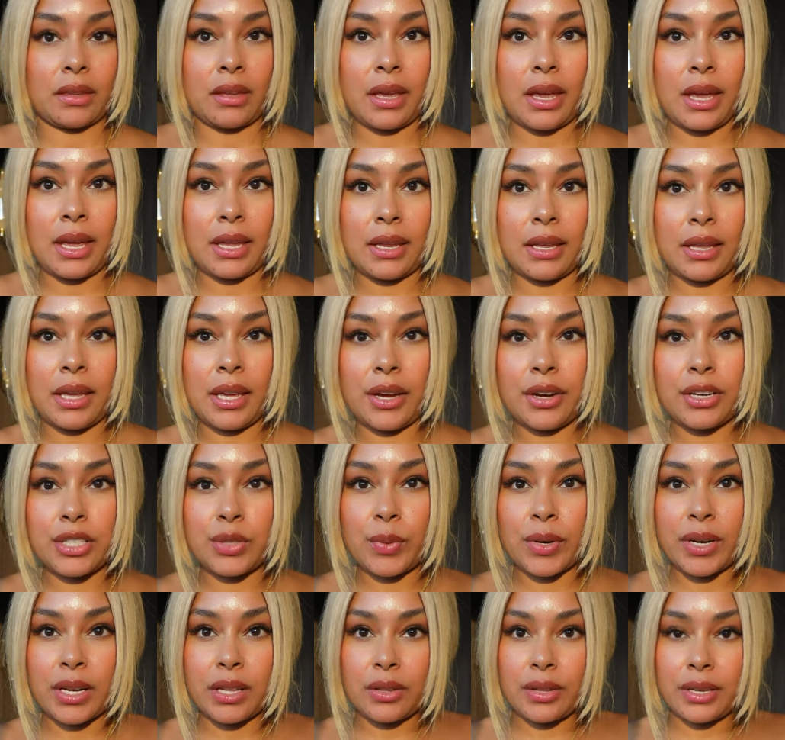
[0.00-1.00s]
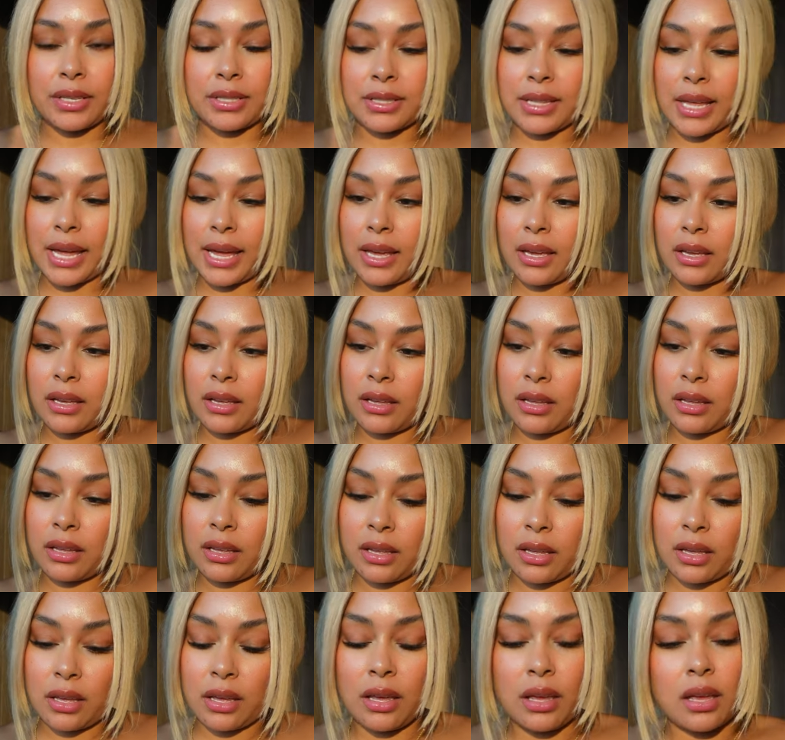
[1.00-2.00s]
And here's what it looks like
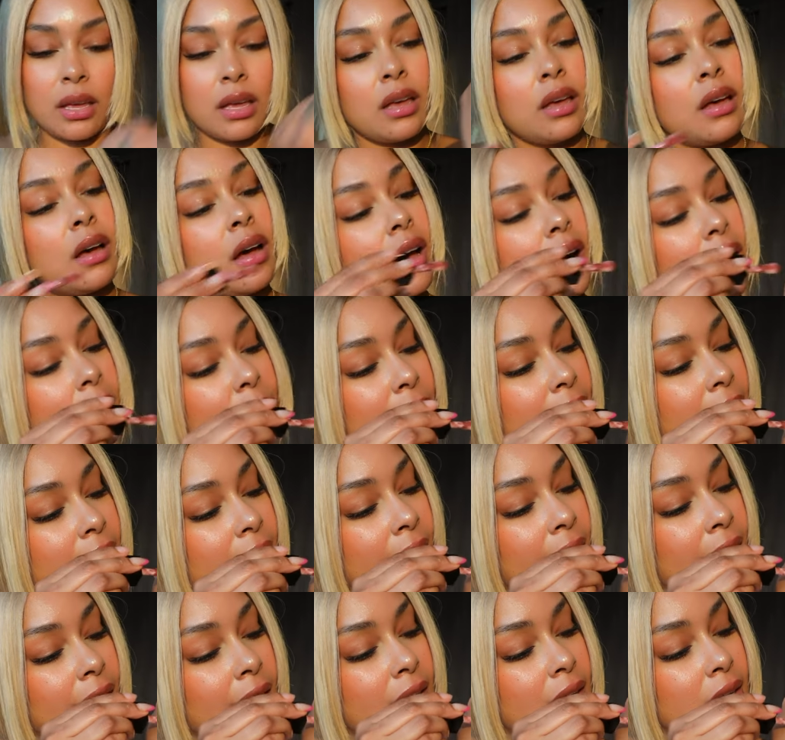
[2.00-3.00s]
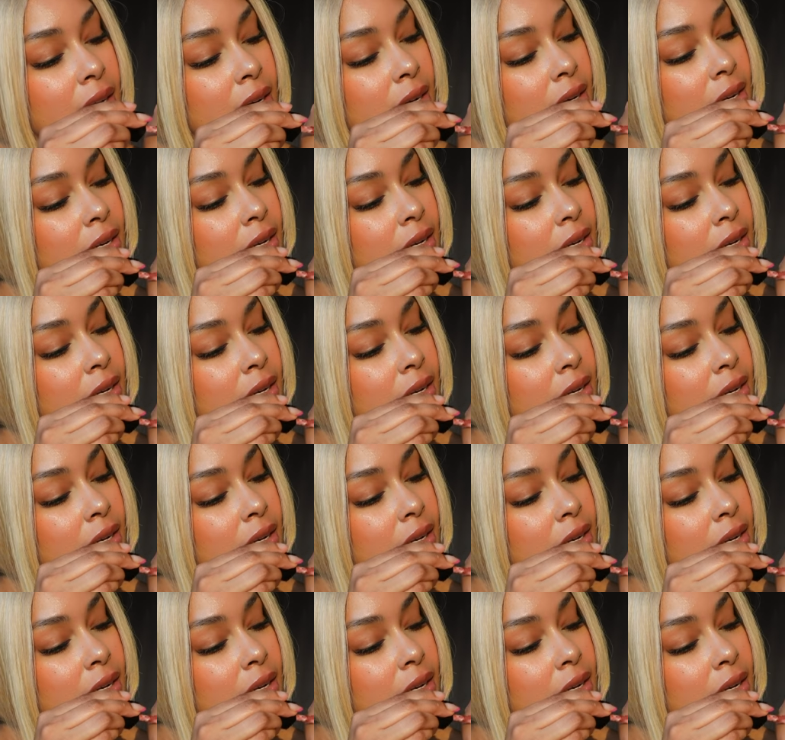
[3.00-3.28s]
on my hand.